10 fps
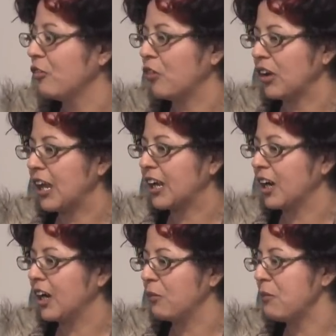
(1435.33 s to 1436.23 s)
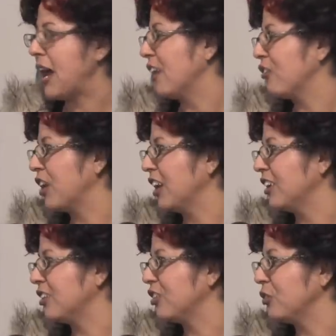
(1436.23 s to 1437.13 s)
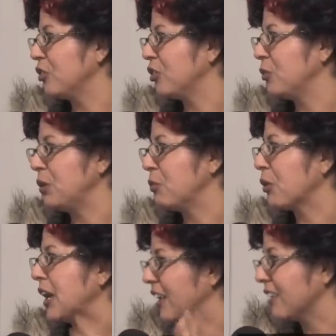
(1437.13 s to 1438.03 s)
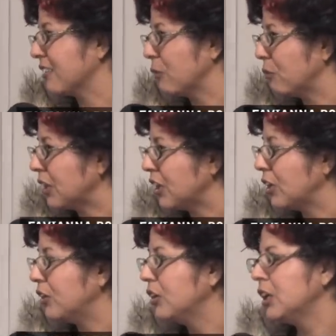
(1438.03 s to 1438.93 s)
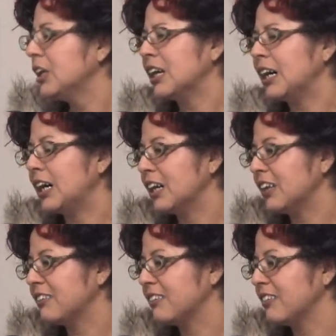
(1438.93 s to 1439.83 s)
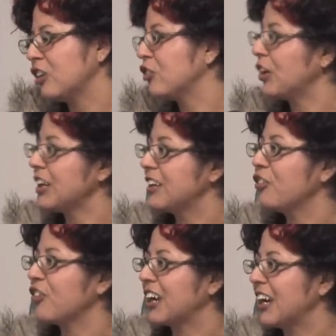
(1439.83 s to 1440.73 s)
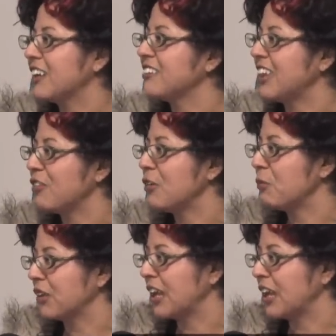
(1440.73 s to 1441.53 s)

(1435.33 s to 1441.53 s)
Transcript: for like a, a man of color to, to be breaking something you know uh, it's there's very different kind of set of implications. He's